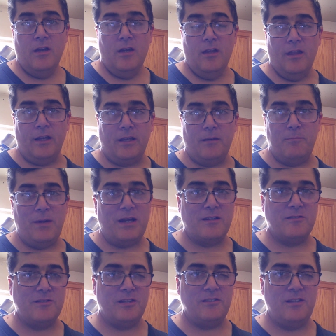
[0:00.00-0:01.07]
like about a
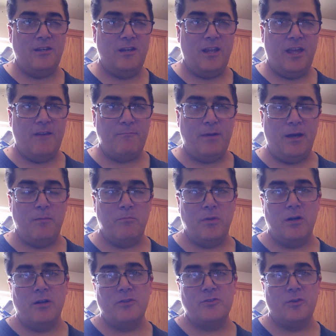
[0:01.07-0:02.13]
16.5 pound
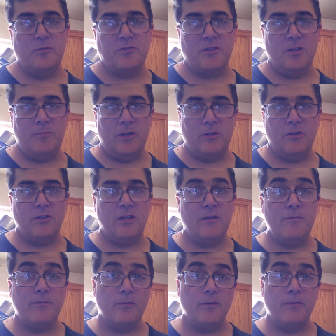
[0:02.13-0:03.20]
bird, so it's going to be cooking
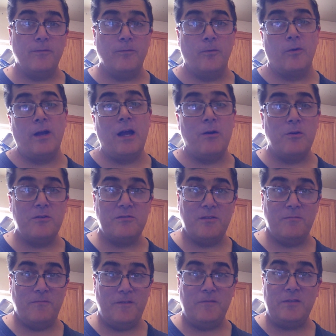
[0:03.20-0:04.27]
for 4 hours
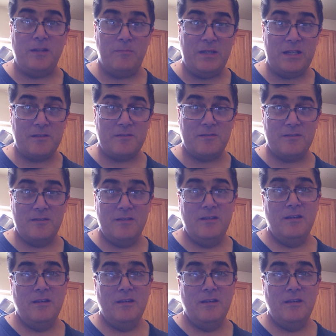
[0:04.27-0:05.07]
and 15 minutes.